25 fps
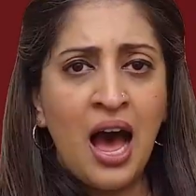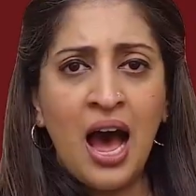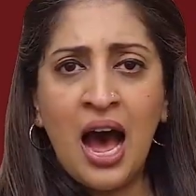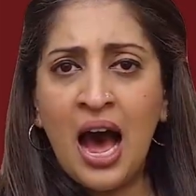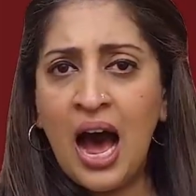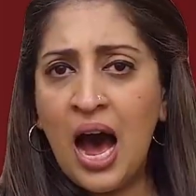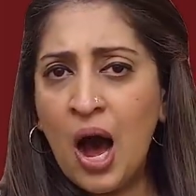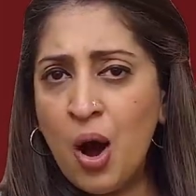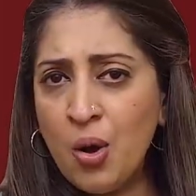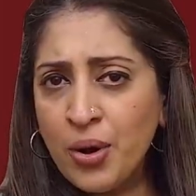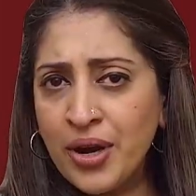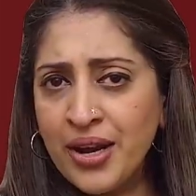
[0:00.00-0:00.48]

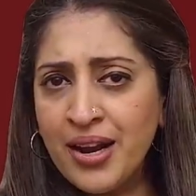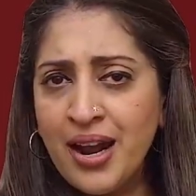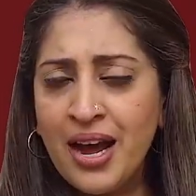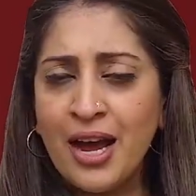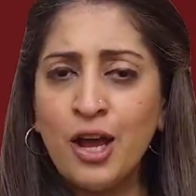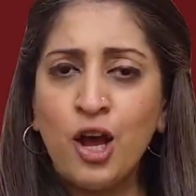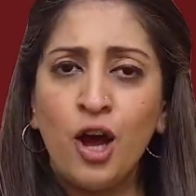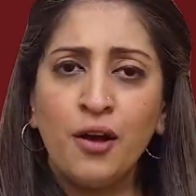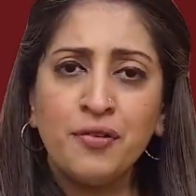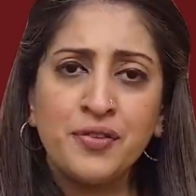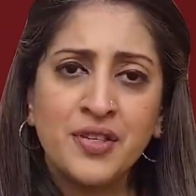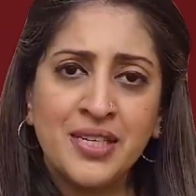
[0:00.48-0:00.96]
How can
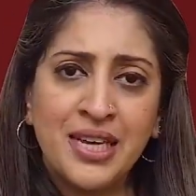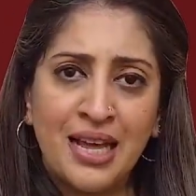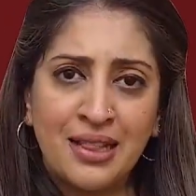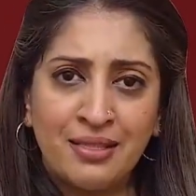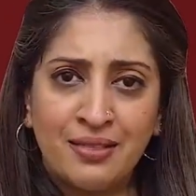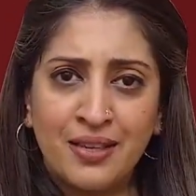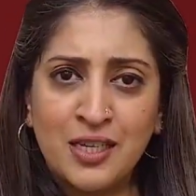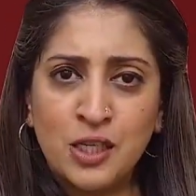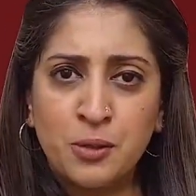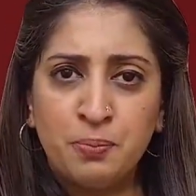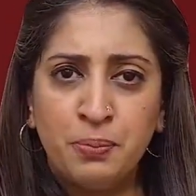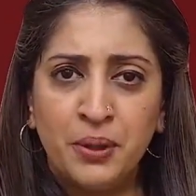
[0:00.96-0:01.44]
I
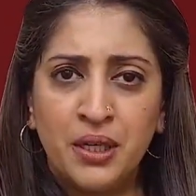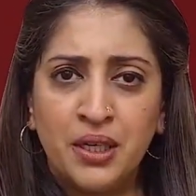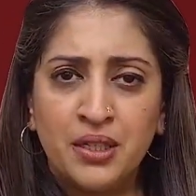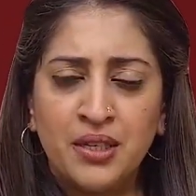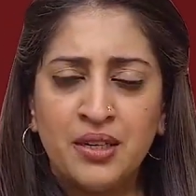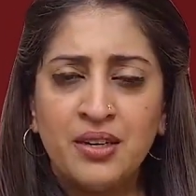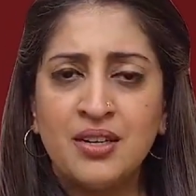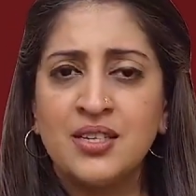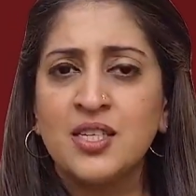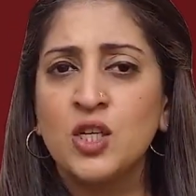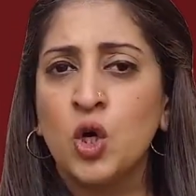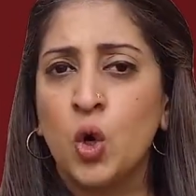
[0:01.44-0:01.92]
offset this
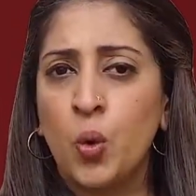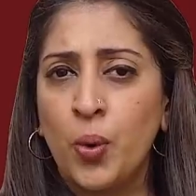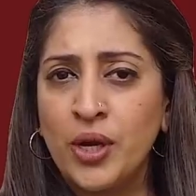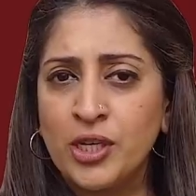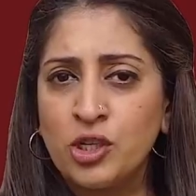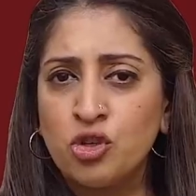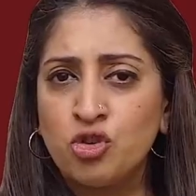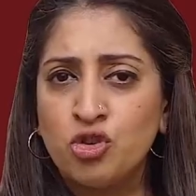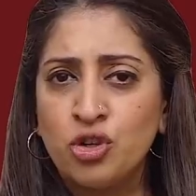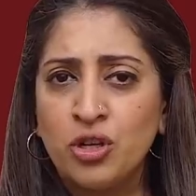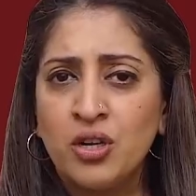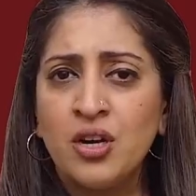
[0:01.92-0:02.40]
burden is a
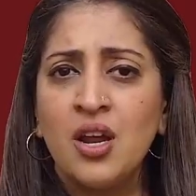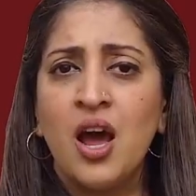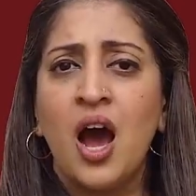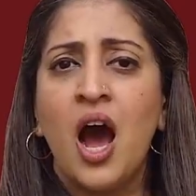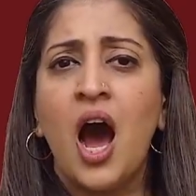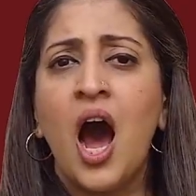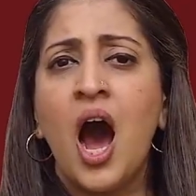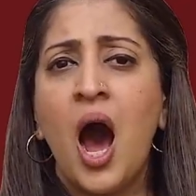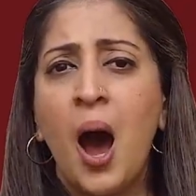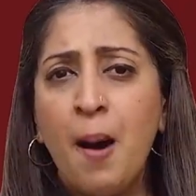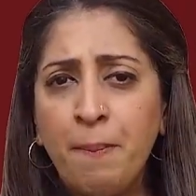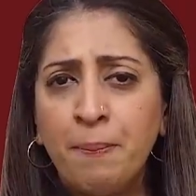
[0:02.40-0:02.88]
question
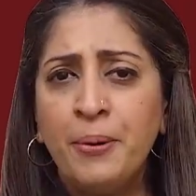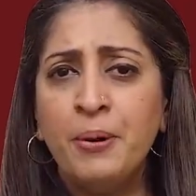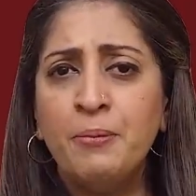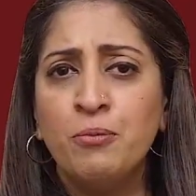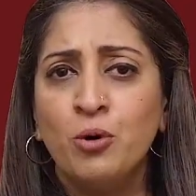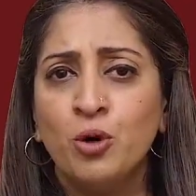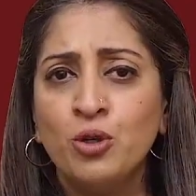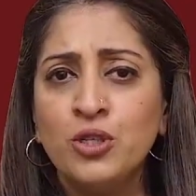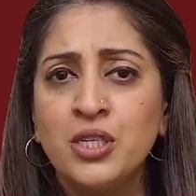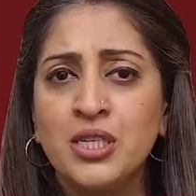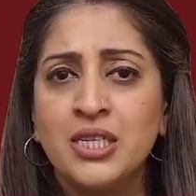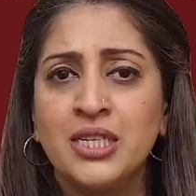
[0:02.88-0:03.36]

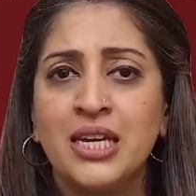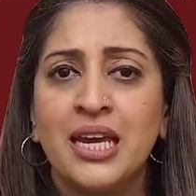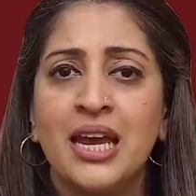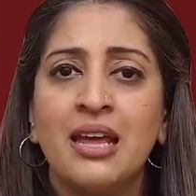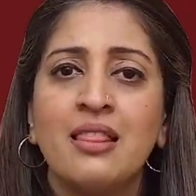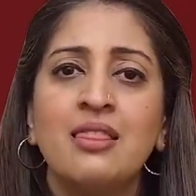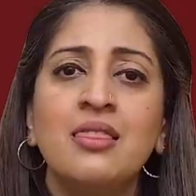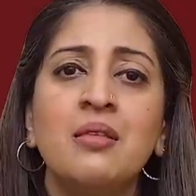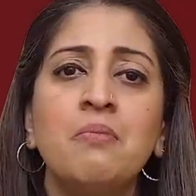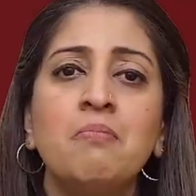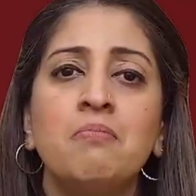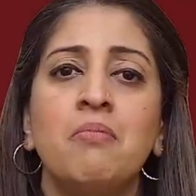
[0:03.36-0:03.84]
uppermost
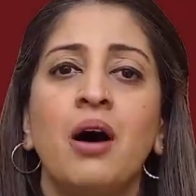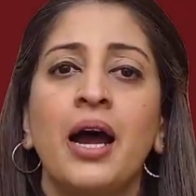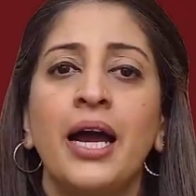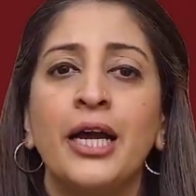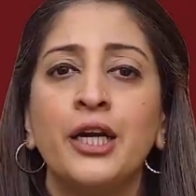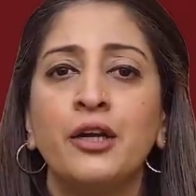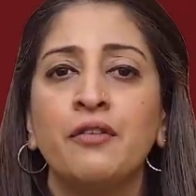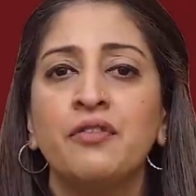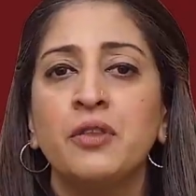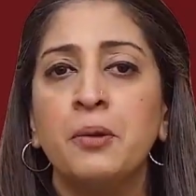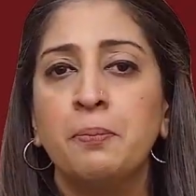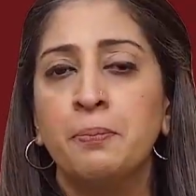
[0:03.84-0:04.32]
in the
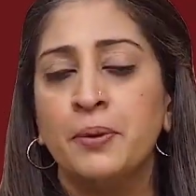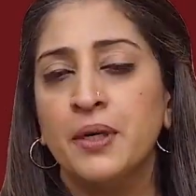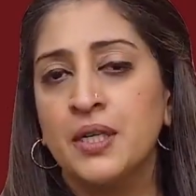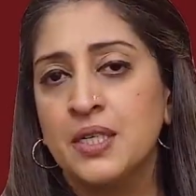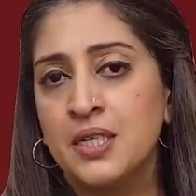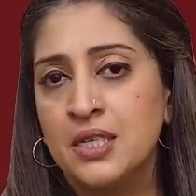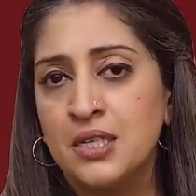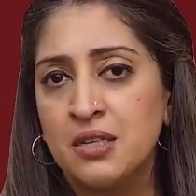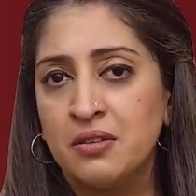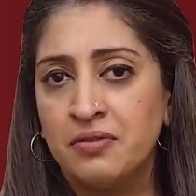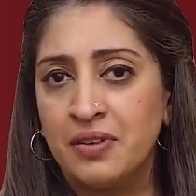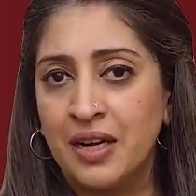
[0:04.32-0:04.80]
mind of the
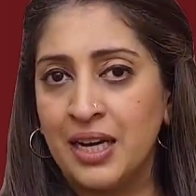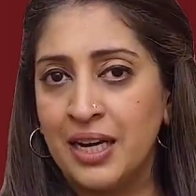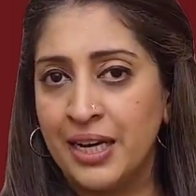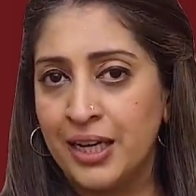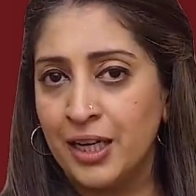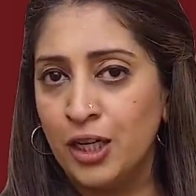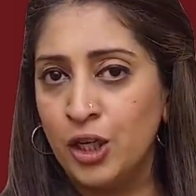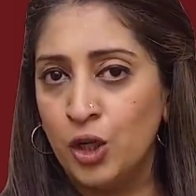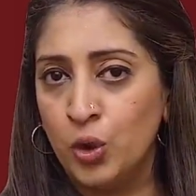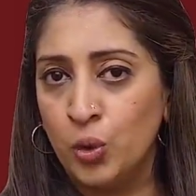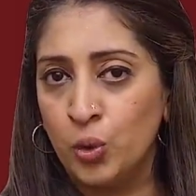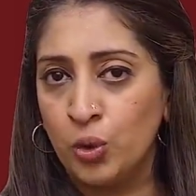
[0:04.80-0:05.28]
person
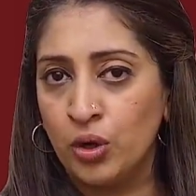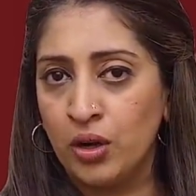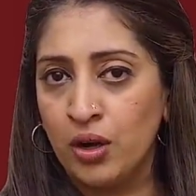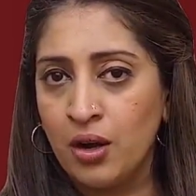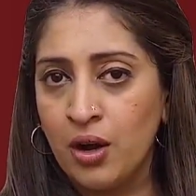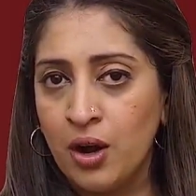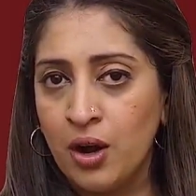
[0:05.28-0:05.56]
availing a loan.